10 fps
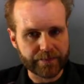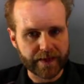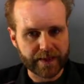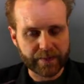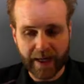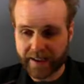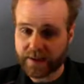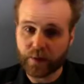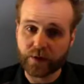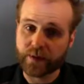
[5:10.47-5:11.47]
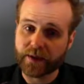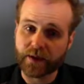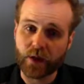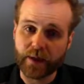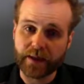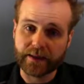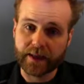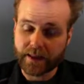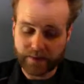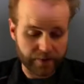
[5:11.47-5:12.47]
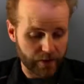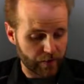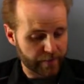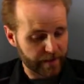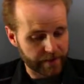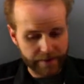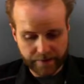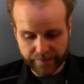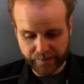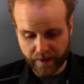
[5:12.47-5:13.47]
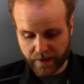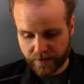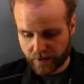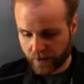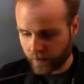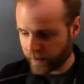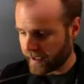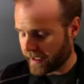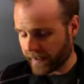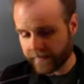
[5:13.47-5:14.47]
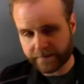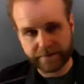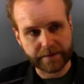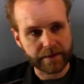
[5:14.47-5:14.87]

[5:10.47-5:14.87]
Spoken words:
it's possible that we can go in and fix this. Okay, so we have